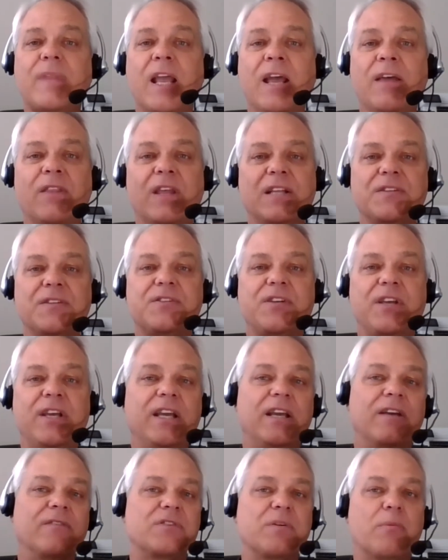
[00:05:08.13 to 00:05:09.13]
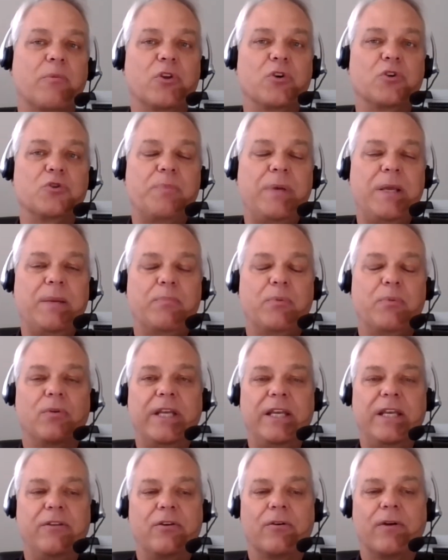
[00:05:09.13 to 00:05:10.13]
and then seeing if some of those people
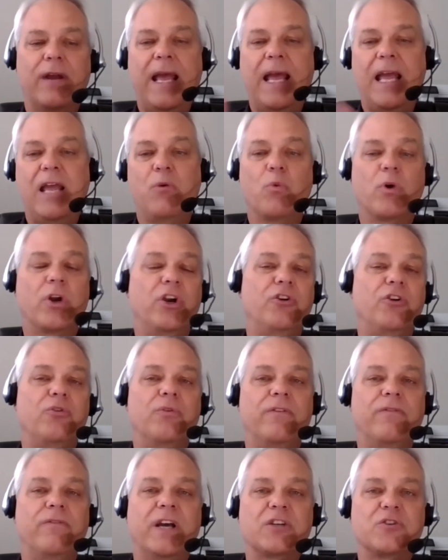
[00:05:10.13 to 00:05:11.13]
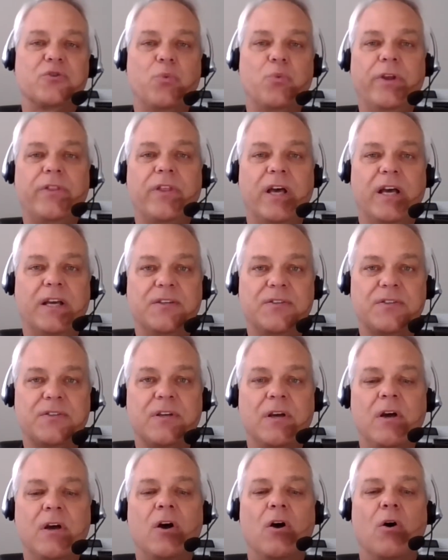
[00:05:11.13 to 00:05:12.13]
either A, wanted to invest with us,